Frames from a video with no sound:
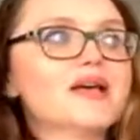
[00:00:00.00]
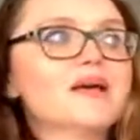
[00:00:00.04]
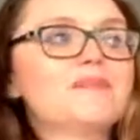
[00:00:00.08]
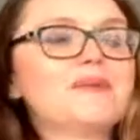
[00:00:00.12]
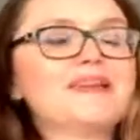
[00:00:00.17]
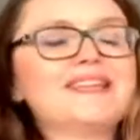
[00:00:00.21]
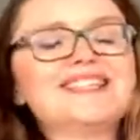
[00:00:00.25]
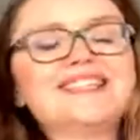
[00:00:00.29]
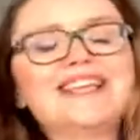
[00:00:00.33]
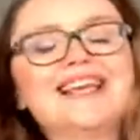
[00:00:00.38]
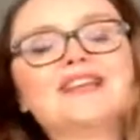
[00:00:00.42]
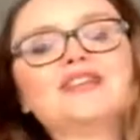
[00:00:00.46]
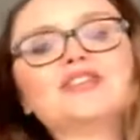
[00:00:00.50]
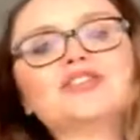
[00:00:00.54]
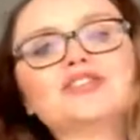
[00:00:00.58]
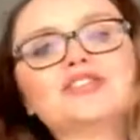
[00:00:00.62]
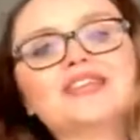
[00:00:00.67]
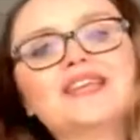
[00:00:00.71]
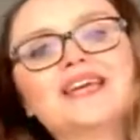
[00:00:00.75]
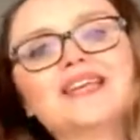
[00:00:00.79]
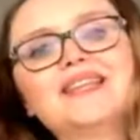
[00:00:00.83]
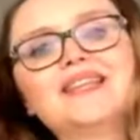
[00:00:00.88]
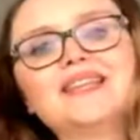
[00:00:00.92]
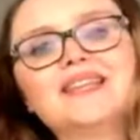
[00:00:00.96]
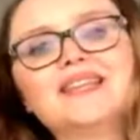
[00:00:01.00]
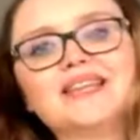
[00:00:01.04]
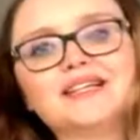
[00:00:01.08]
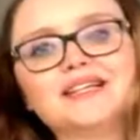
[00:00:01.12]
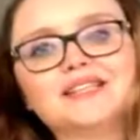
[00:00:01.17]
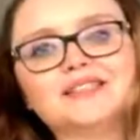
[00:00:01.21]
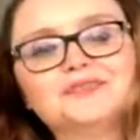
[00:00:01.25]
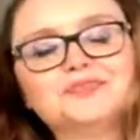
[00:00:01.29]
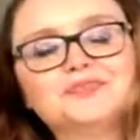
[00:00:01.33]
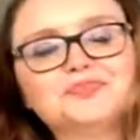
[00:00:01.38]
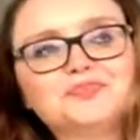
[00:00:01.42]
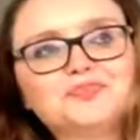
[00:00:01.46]
But essentially in
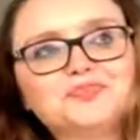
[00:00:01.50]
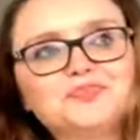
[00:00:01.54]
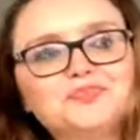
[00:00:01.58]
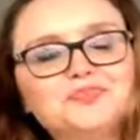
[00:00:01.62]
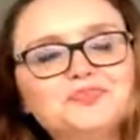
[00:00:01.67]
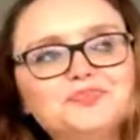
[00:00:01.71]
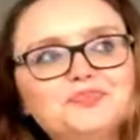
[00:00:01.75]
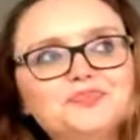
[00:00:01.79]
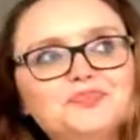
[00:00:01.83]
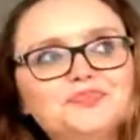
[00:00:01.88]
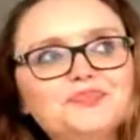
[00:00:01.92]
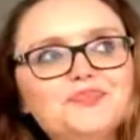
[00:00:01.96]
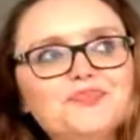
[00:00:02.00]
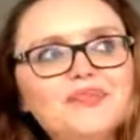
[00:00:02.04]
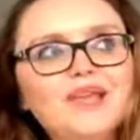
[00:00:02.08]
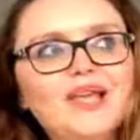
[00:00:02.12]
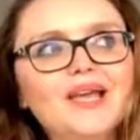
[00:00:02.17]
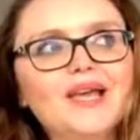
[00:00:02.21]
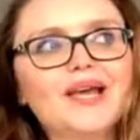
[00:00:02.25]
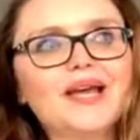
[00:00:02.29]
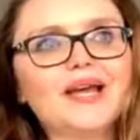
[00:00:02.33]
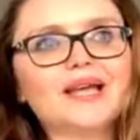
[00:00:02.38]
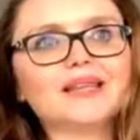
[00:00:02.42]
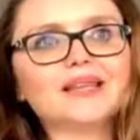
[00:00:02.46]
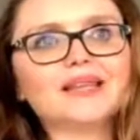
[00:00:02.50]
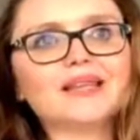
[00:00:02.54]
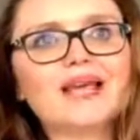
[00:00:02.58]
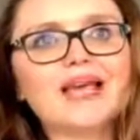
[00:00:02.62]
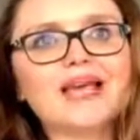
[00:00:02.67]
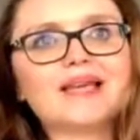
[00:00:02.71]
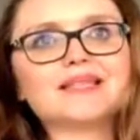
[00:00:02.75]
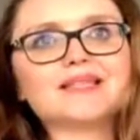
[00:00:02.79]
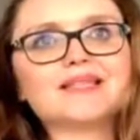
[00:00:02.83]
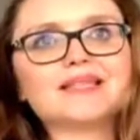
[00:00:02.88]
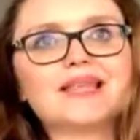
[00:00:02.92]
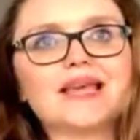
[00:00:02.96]
there, it
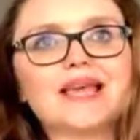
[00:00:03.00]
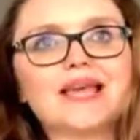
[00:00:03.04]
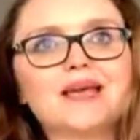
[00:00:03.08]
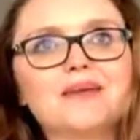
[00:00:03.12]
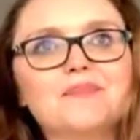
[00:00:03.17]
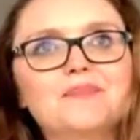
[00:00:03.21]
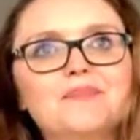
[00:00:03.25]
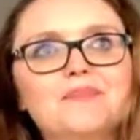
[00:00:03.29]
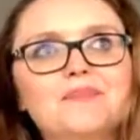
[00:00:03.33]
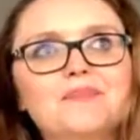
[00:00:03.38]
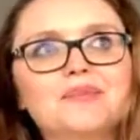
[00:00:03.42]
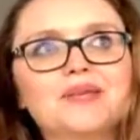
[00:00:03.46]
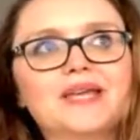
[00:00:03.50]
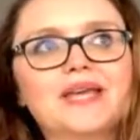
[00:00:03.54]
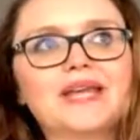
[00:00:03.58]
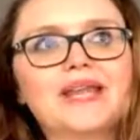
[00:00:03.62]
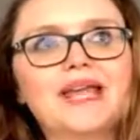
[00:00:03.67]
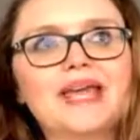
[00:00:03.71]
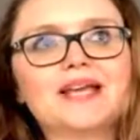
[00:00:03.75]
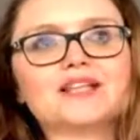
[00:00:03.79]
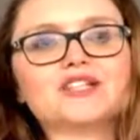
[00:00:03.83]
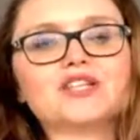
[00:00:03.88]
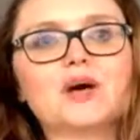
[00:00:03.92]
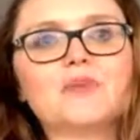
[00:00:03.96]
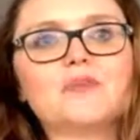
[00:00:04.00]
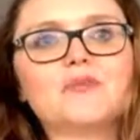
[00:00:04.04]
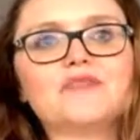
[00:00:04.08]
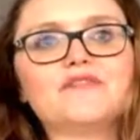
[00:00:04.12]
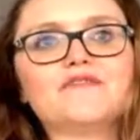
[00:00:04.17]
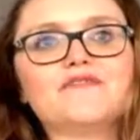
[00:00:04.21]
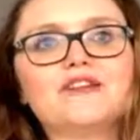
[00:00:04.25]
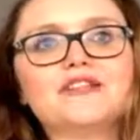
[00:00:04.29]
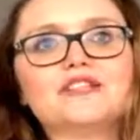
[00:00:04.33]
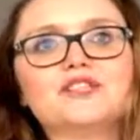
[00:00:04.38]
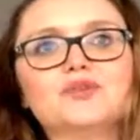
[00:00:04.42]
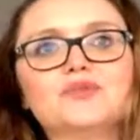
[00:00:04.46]
lets them connect up
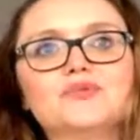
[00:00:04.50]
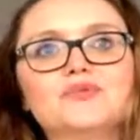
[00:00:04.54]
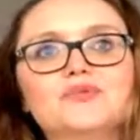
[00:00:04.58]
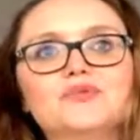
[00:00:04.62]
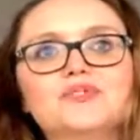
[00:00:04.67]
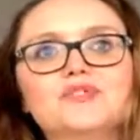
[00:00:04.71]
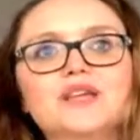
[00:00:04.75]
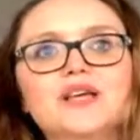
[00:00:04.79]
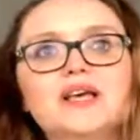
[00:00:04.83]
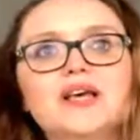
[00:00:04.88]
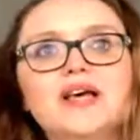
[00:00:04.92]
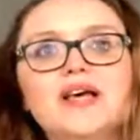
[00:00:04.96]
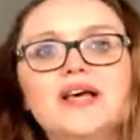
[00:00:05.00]
with videos,